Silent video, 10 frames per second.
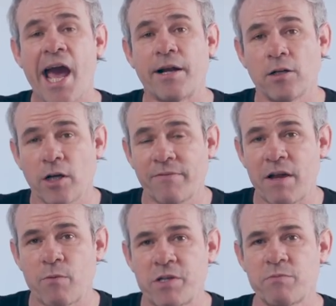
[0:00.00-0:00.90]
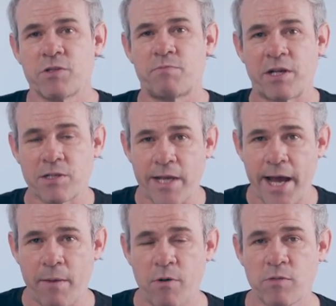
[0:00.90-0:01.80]
And a lot of that reason was because
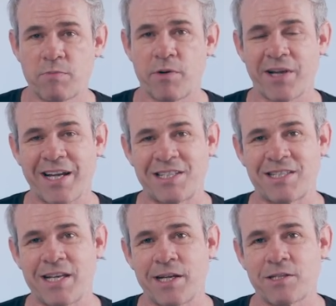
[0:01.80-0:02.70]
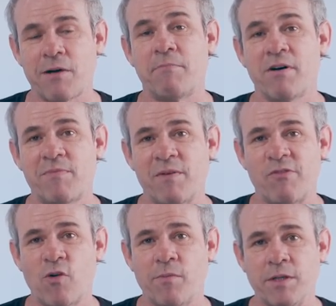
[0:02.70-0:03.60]
Apple was putting aesthetics above
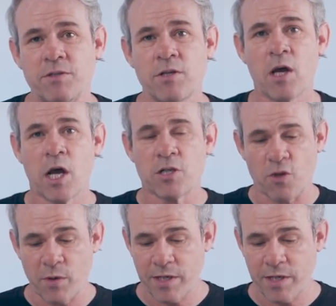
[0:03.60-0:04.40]
performance. So